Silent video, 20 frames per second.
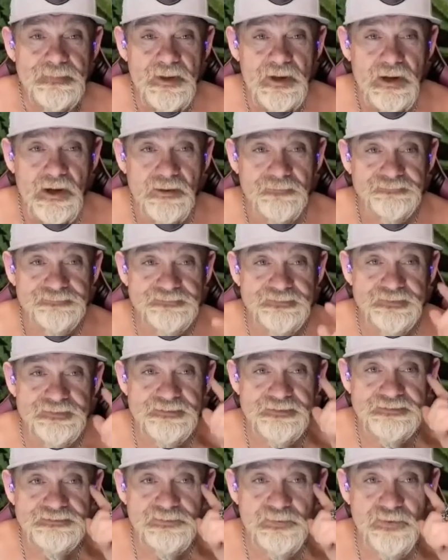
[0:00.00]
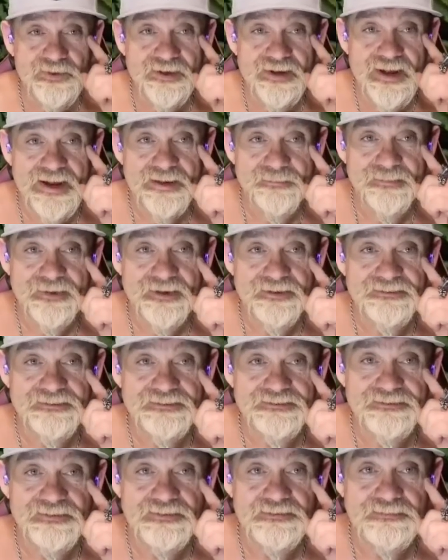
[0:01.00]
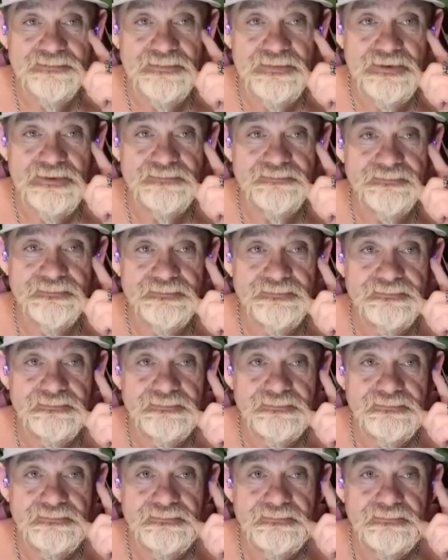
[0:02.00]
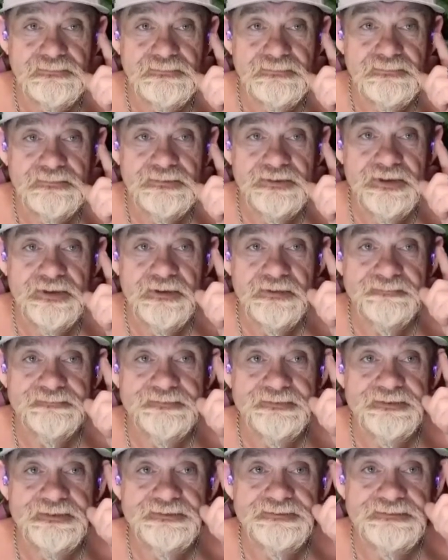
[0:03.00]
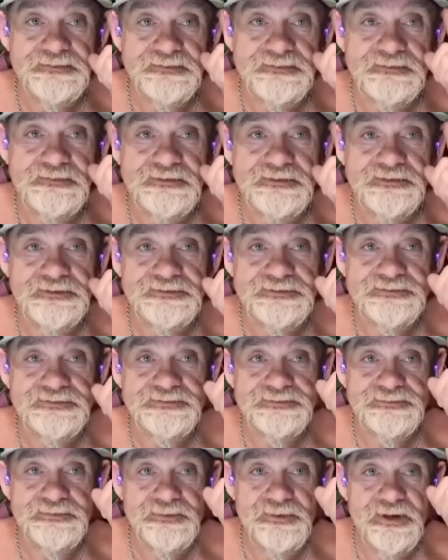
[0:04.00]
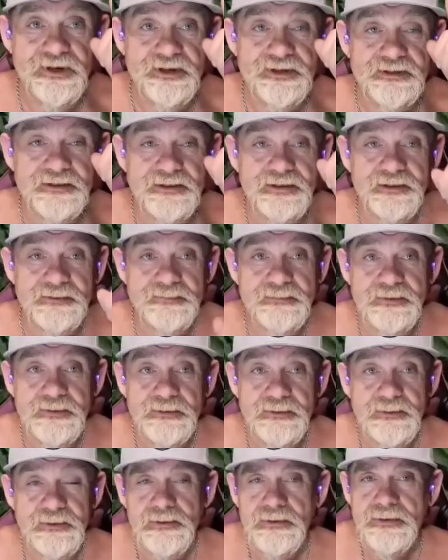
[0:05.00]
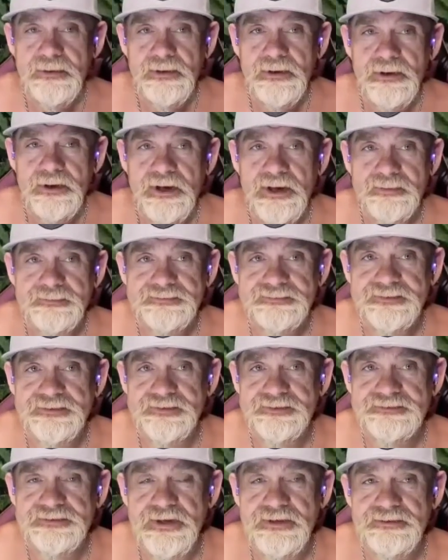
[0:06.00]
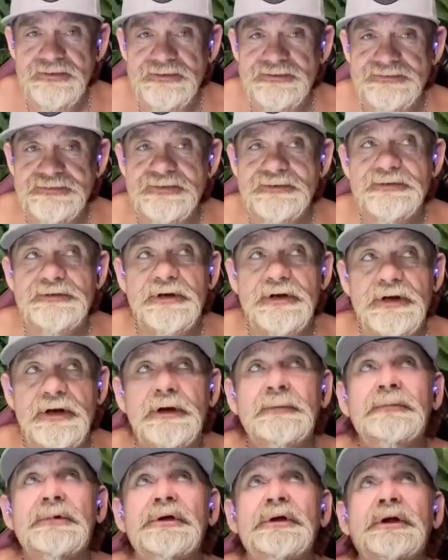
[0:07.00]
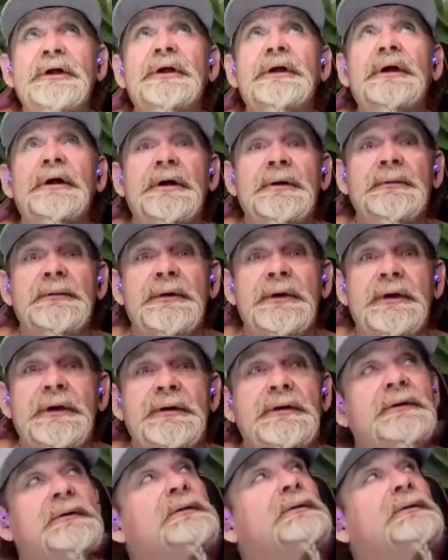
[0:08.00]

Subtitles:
All of a sudden, this one eye, man, just starts moving. And then all of a sudden, it starts looking straight up. I'm sitting there talking to this dude, and I'm looking up like,